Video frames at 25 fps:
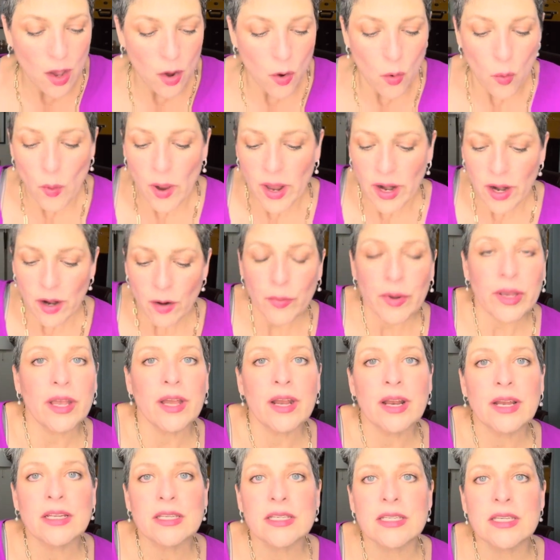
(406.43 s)
what are we
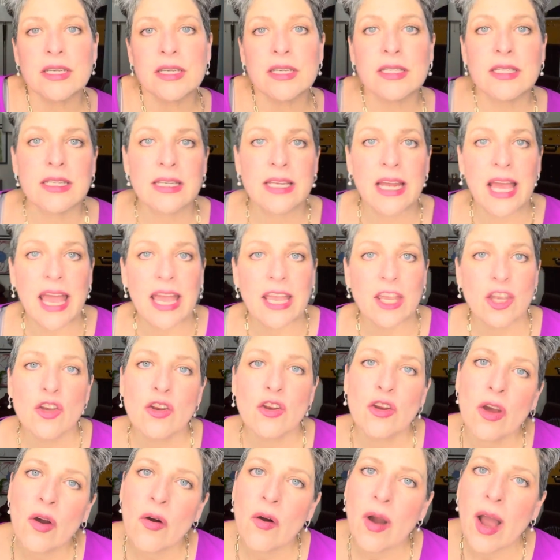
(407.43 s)
gonna do today? You
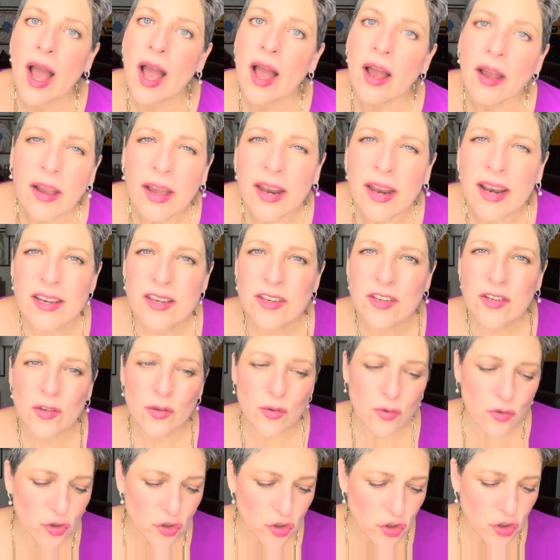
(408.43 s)
know, I'm gonna
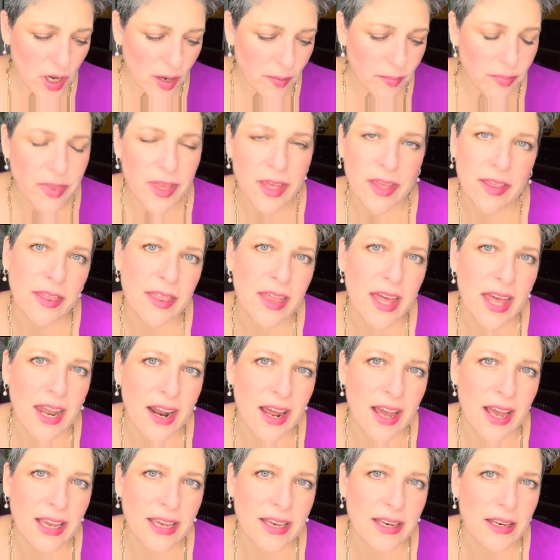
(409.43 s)
do something that
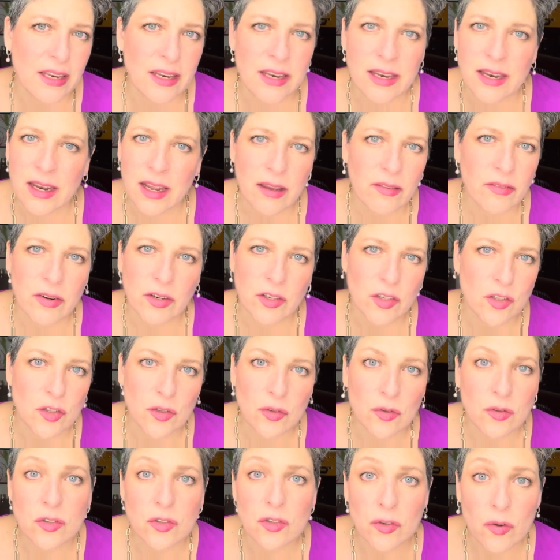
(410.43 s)
I never
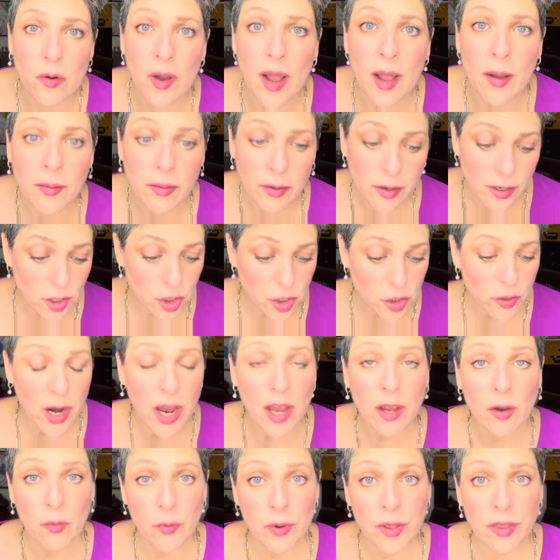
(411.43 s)
do. So I'm gonna
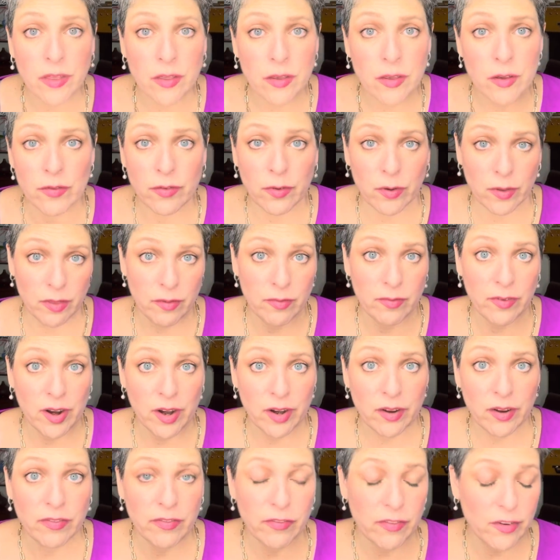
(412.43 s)
try with you for the
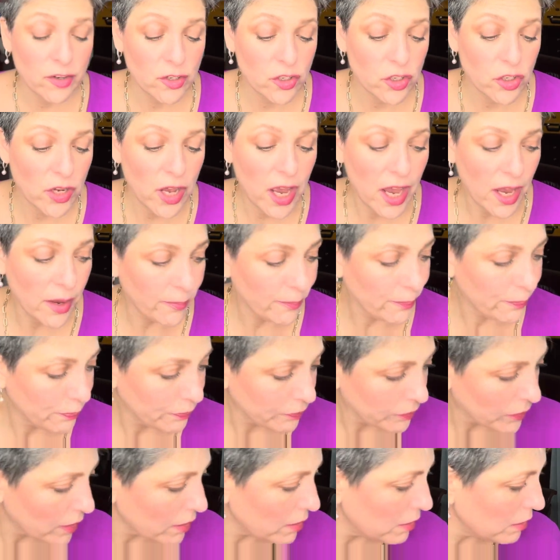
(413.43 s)
very first time.
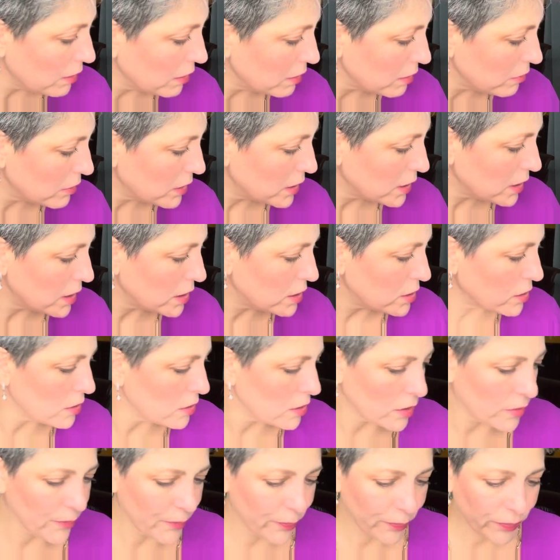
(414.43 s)
Oi, what did I do?
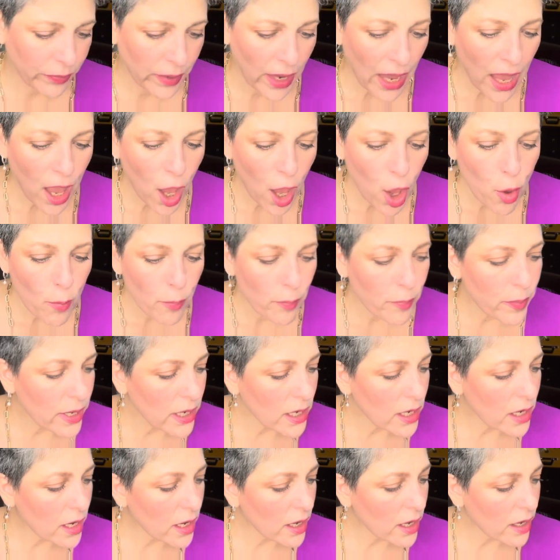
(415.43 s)
Oh,
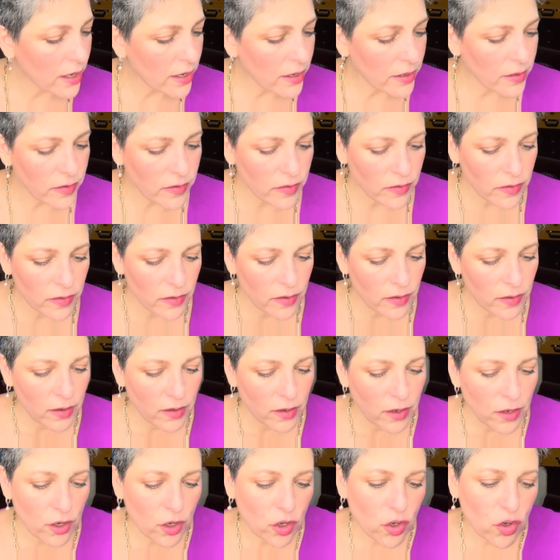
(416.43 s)
because
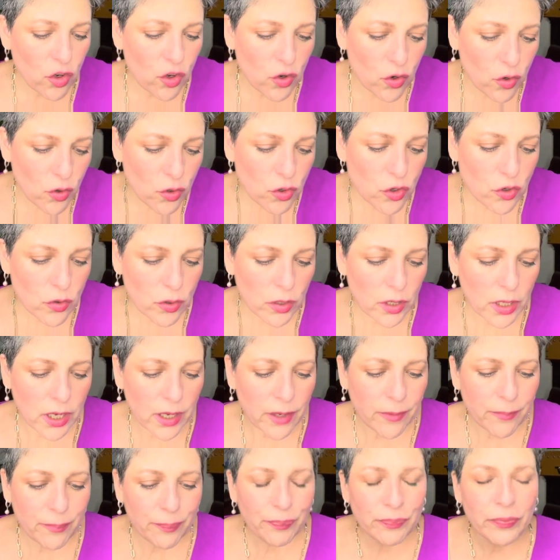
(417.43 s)

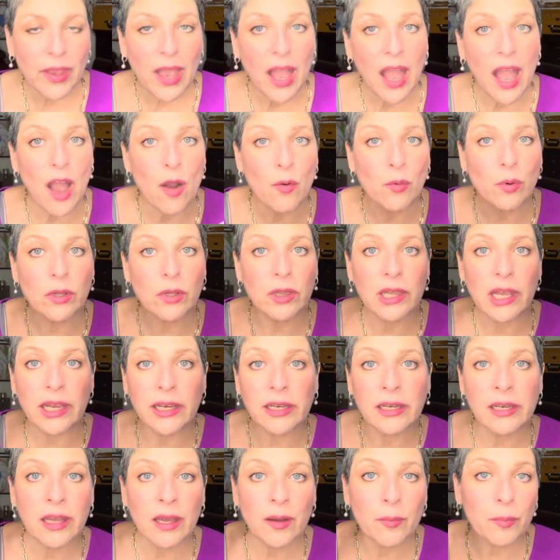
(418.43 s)
usually I will
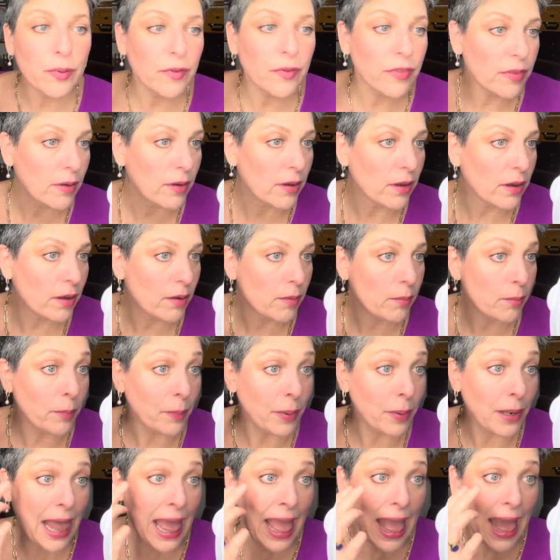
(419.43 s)
line up with the
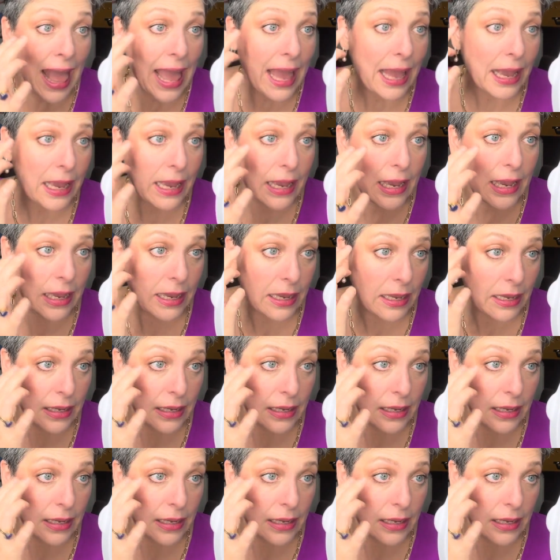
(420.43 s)
black